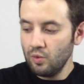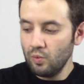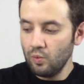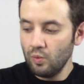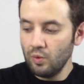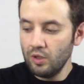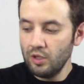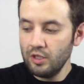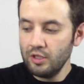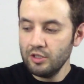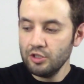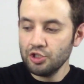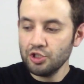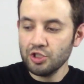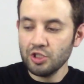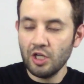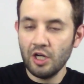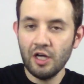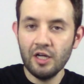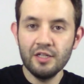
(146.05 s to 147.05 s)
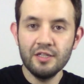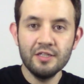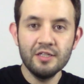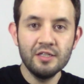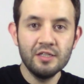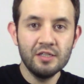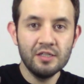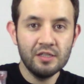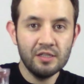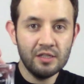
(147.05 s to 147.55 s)
one shot
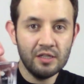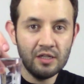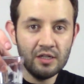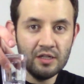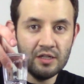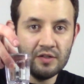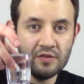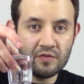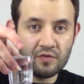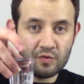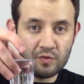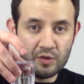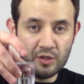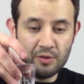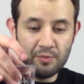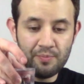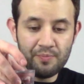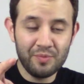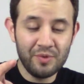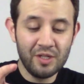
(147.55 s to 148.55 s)
of rum.